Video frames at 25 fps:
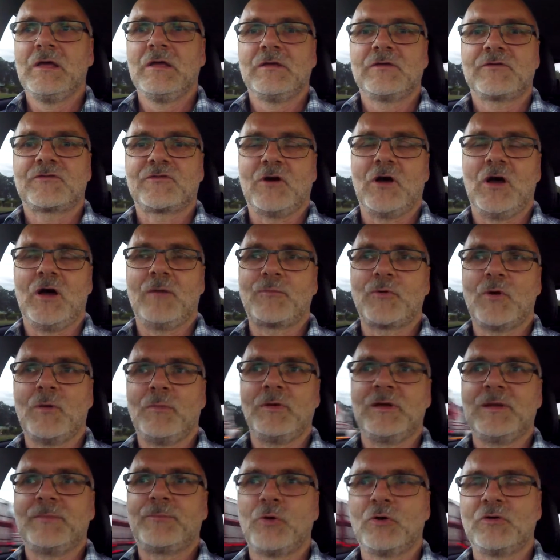So I'll
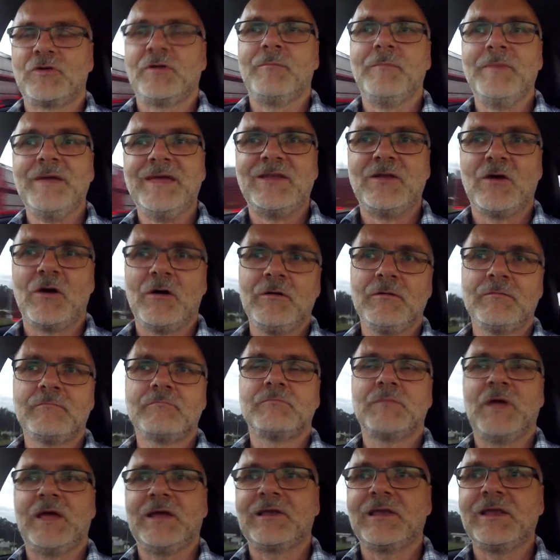probably put a meter
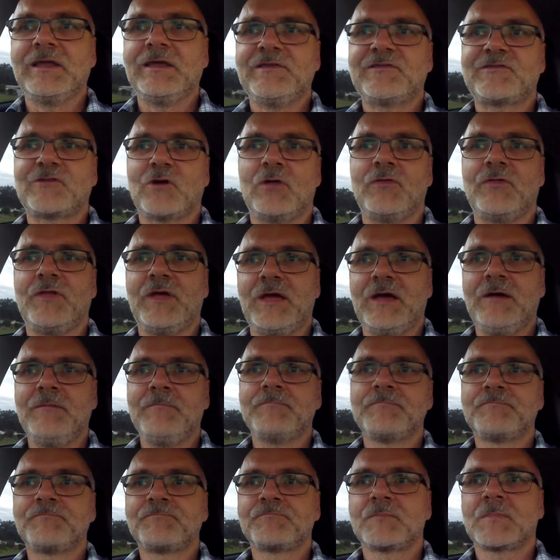at least on there
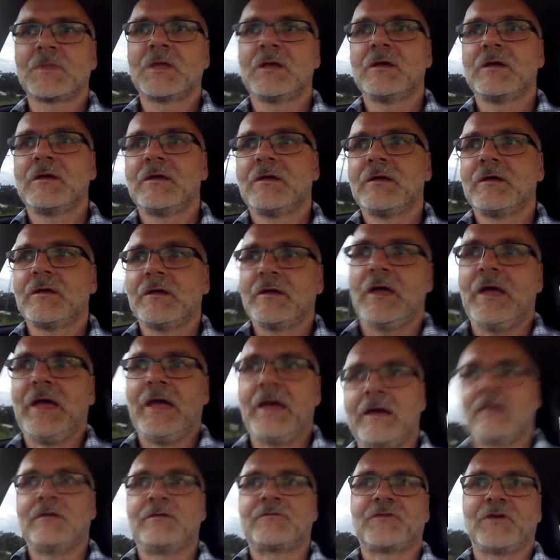
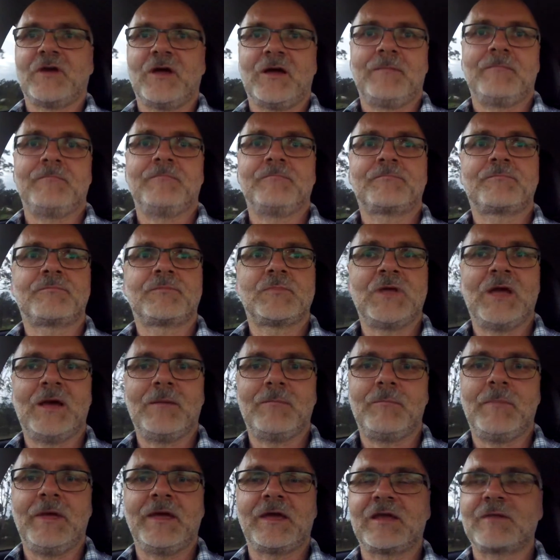and
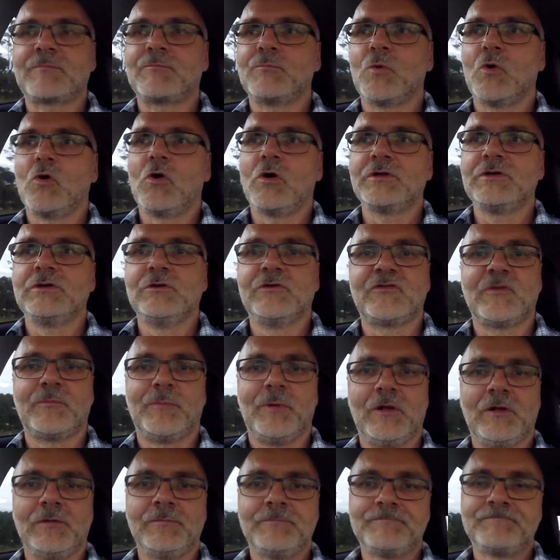make it more
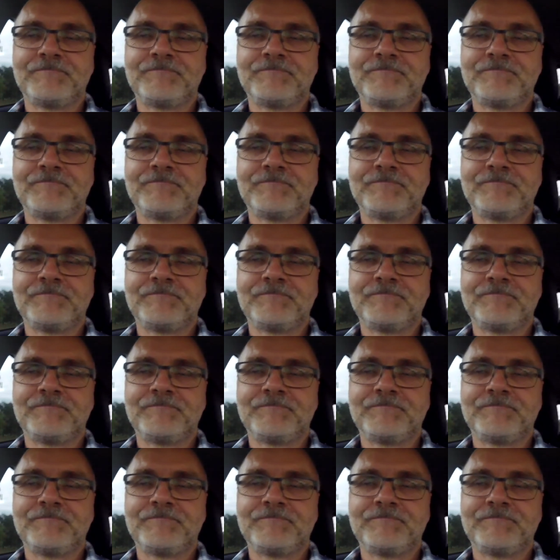usable.